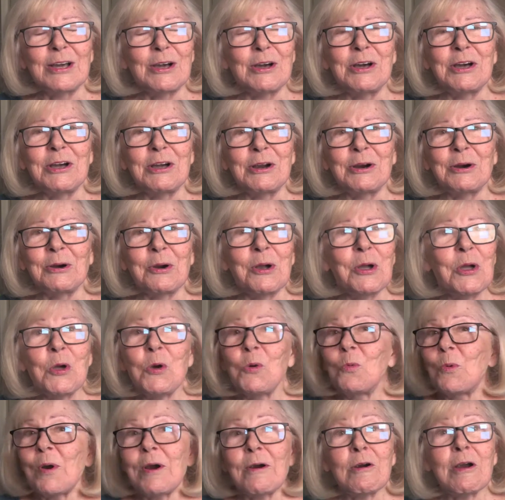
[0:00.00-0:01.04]
or
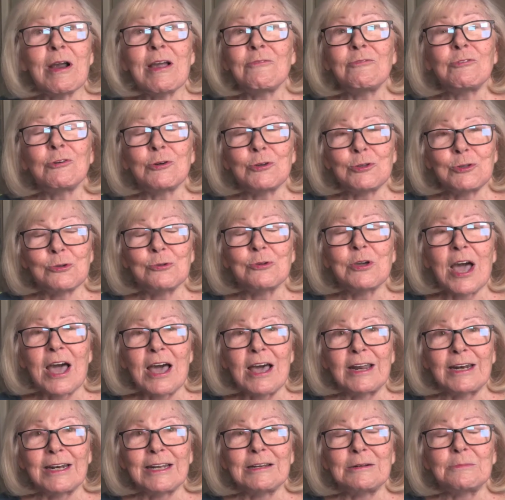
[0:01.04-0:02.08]
wherever you
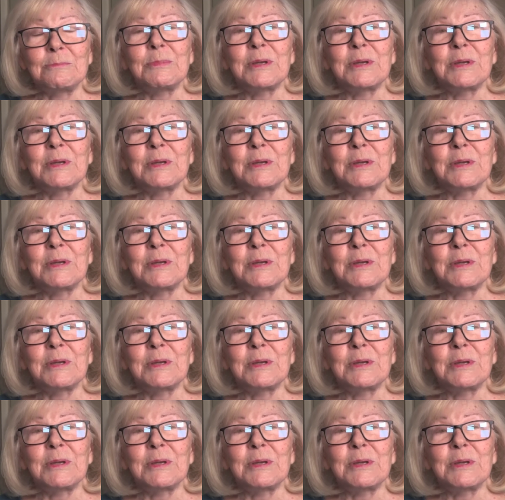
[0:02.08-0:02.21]
got it,